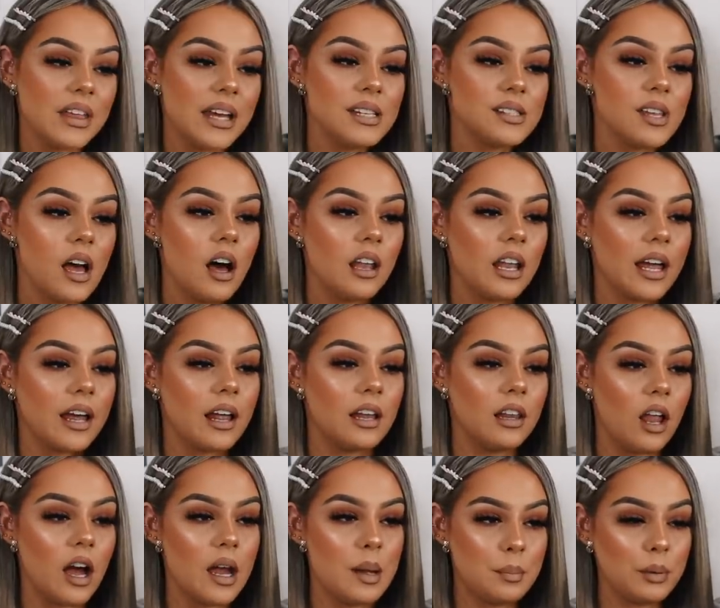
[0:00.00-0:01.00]
These are like a
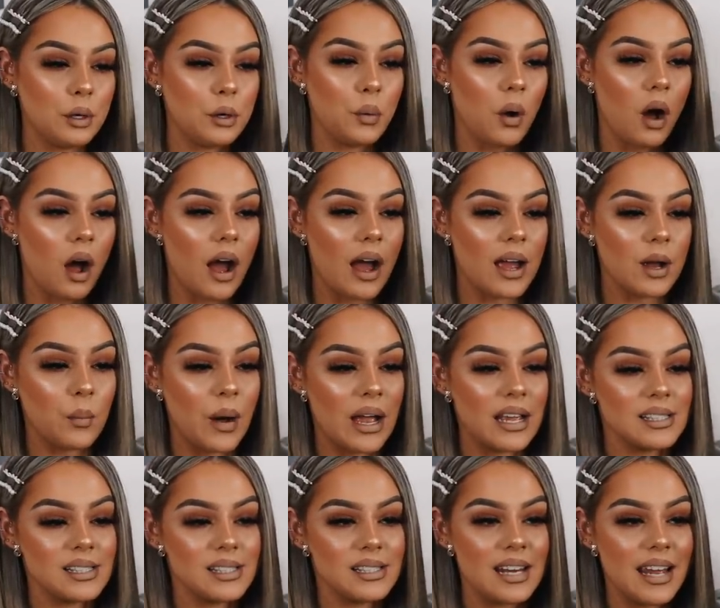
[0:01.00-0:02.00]
light blue
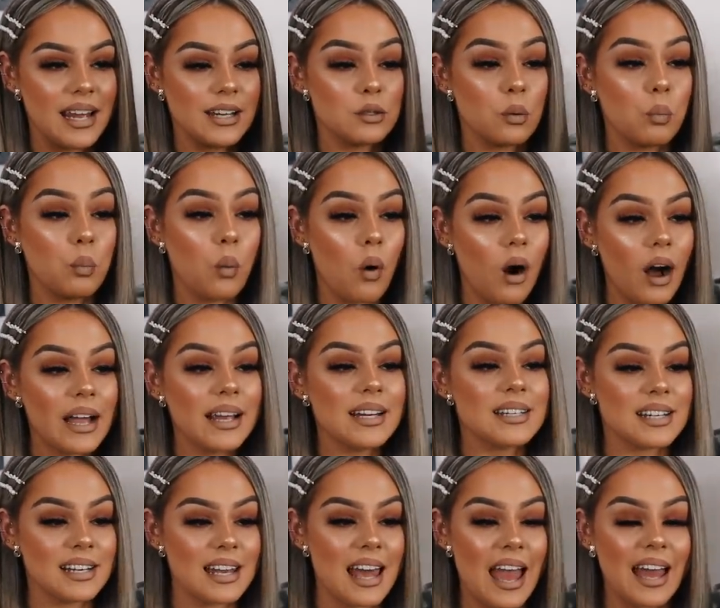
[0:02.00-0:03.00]
high-waisted
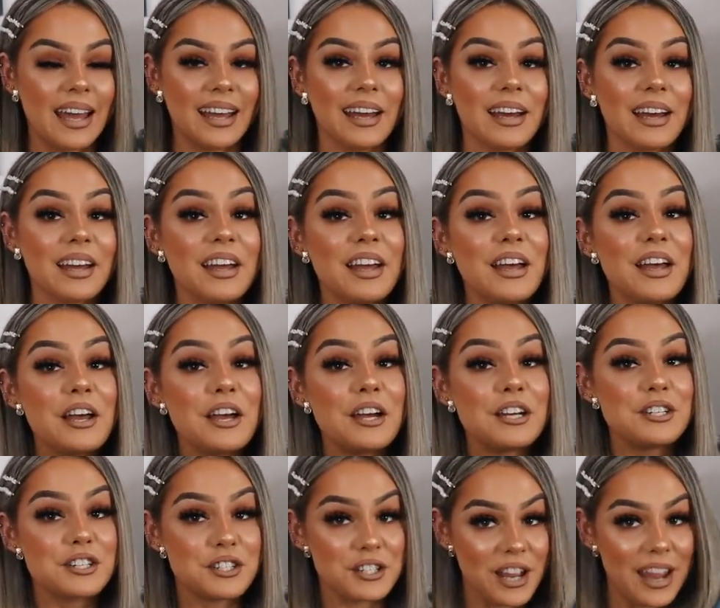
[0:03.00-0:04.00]
wide leg
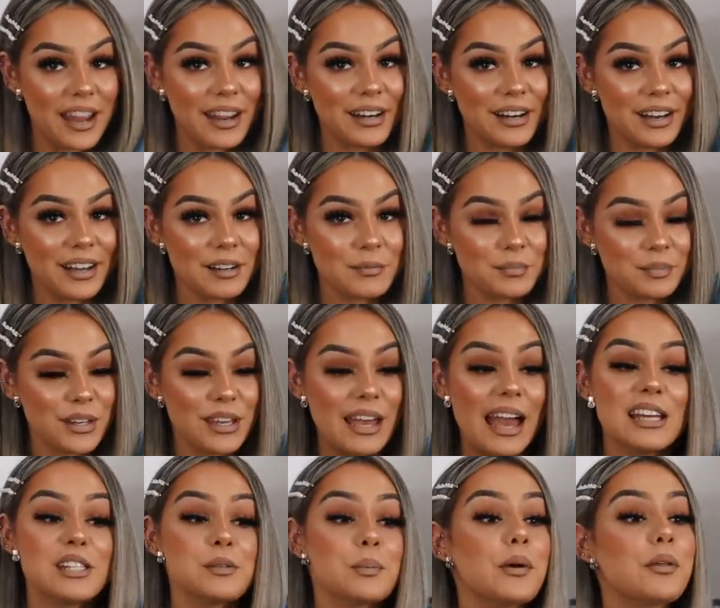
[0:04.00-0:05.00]
jean.
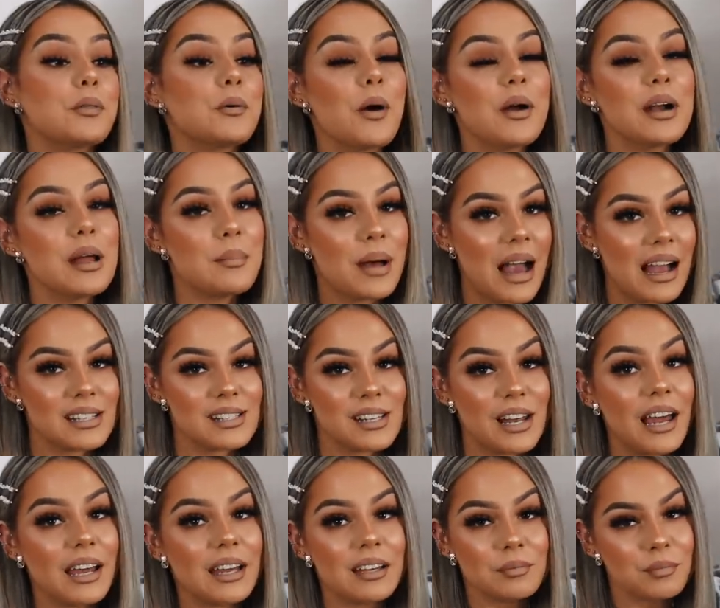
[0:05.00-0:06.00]
Yes, we're throwing it back to
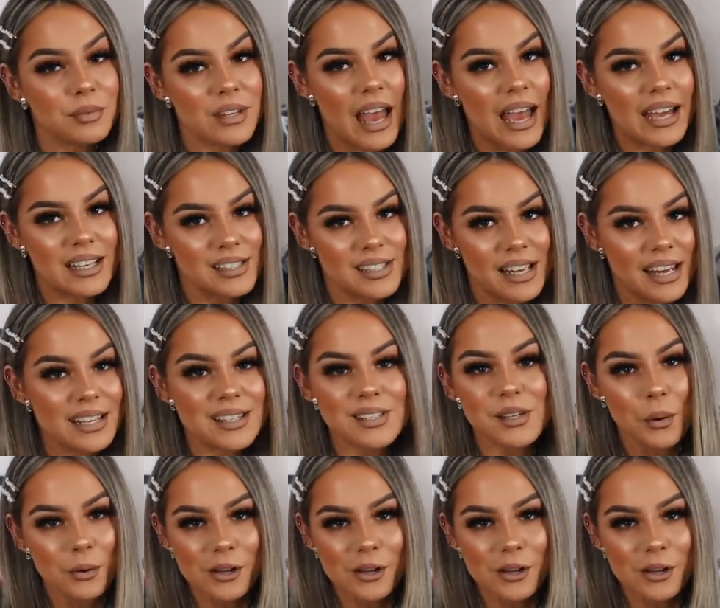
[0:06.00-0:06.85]
like the 80s,